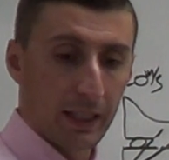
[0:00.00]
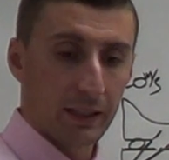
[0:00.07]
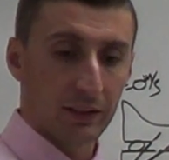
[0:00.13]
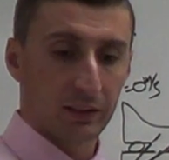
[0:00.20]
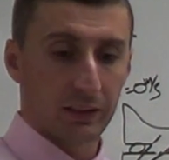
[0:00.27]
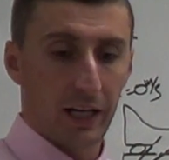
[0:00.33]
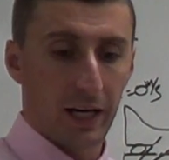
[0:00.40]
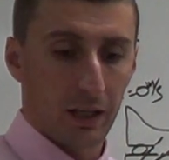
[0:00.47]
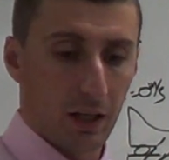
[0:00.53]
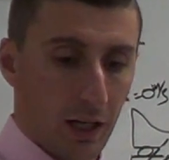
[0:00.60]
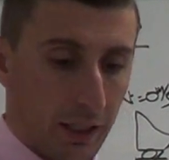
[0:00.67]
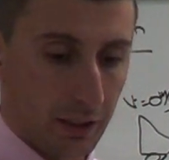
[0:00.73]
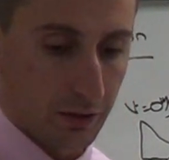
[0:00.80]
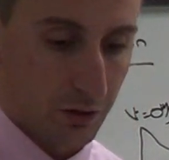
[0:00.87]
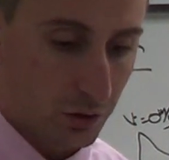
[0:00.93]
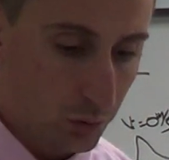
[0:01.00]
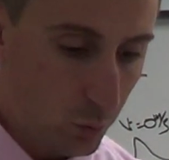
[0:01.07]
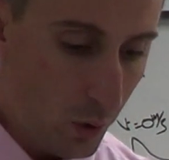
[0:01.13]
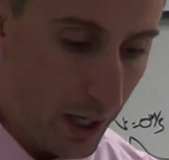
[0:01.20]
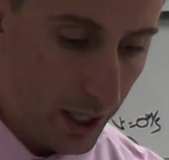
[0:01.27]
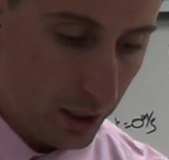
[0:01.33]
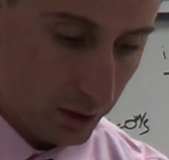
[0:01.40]
can
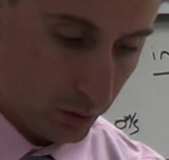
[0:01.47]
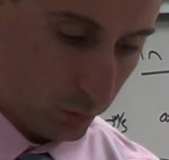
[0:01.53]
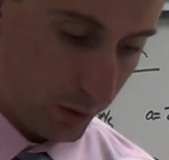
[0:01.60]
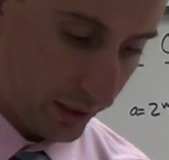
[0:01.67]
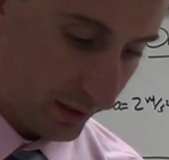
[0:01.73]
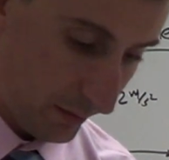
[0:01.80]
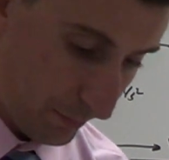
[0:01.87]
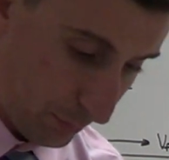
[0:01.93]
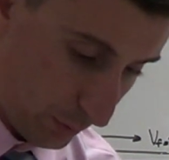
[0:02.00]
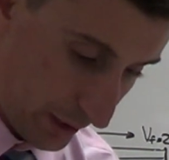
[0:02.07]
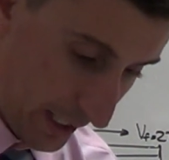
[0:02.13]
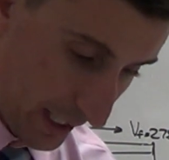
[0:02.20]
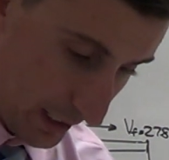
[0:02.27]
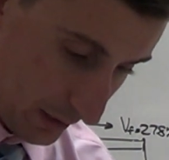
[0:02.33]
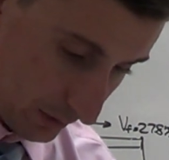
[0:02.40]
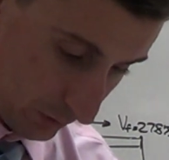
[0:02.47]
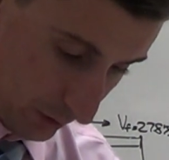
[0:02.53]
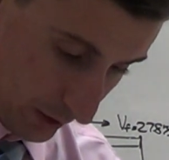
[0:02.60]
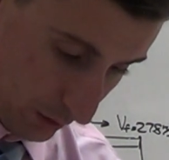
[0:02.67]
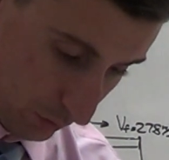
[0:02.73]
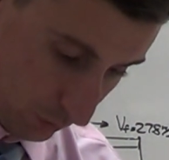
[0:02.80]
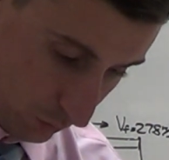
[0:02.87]
square 27.8, so I do